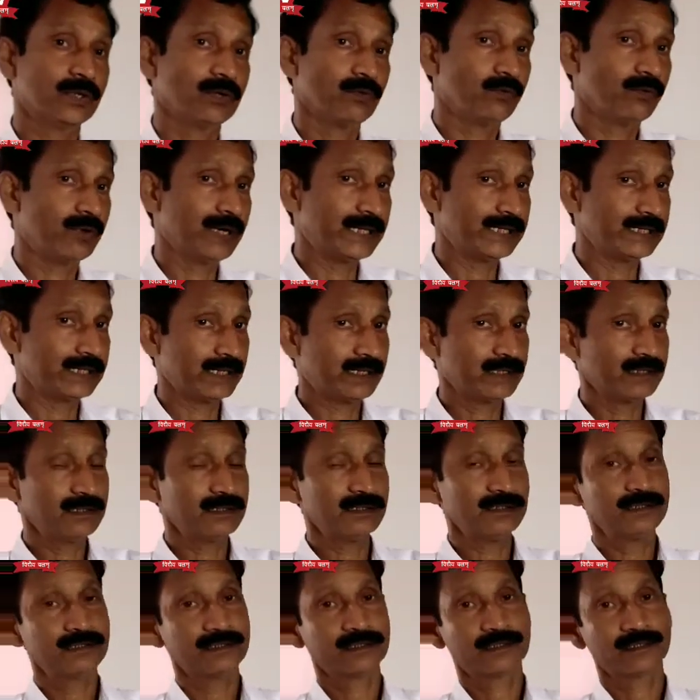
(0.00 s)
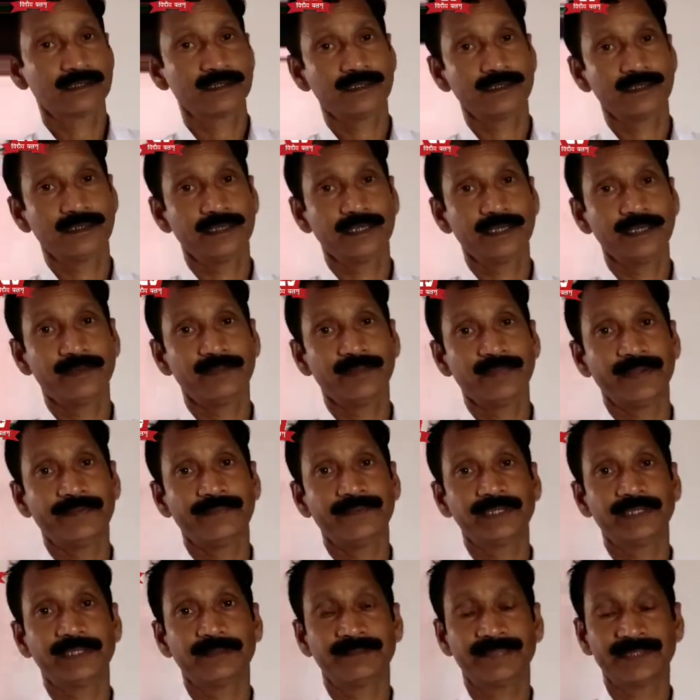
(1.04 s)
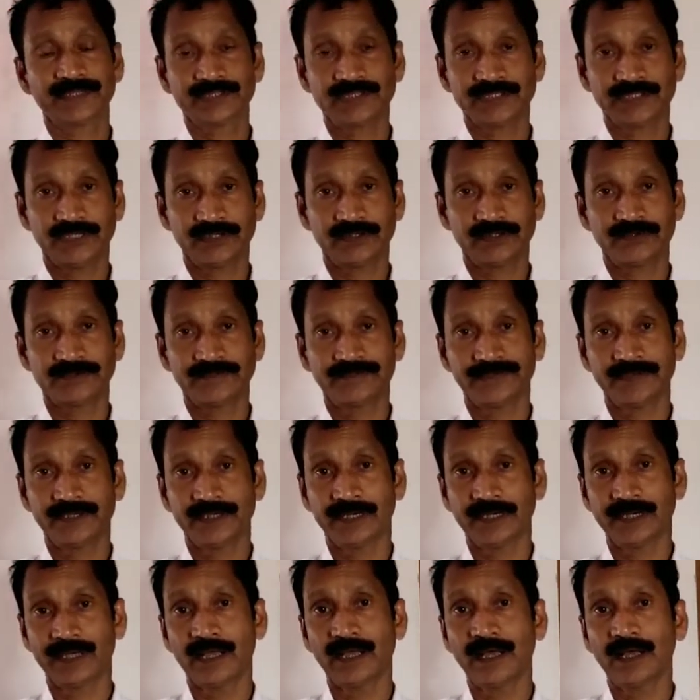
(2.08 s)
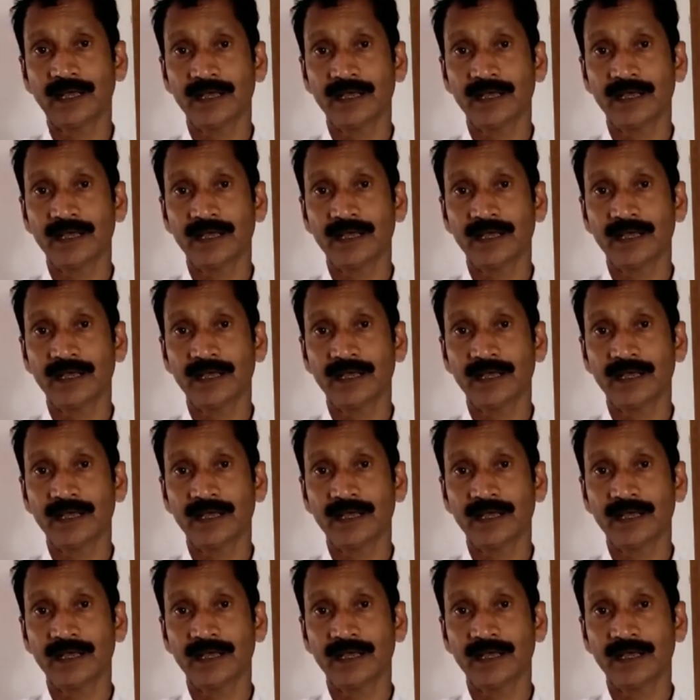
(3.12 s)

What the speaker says: Whether he may be the President of India,